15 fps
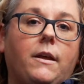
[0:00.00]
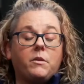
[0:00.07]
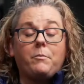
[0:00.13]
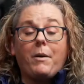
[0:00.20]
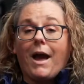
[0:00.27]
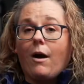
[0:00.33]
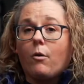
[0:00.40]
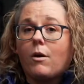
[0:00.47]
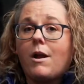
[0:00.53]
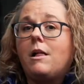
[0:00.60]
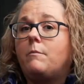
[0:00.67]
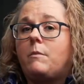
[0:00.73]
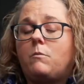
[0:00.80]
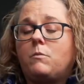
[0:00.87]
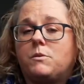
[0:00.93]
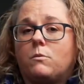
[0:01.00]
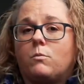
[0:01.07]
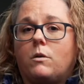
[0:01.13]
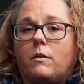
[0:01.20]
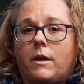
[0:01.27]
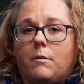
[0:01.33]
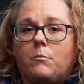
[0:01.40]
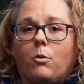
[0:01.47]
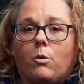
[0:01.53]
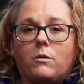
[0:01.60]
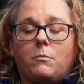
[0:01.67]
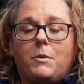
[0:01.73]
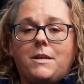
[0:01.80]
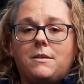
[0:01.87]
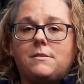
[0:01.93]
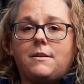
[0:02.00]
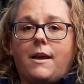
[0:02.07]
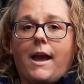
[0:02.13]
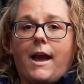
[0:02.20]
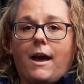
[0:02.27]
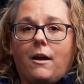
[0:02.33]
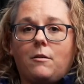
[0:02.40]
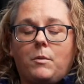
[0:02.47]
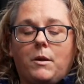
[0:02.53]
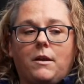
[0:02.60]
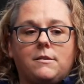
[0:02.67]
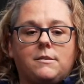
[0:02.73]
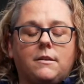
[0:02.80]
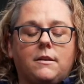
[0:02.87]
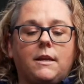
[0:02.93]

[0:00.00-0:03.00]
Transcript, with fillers: The power element was a really important piece to add because it,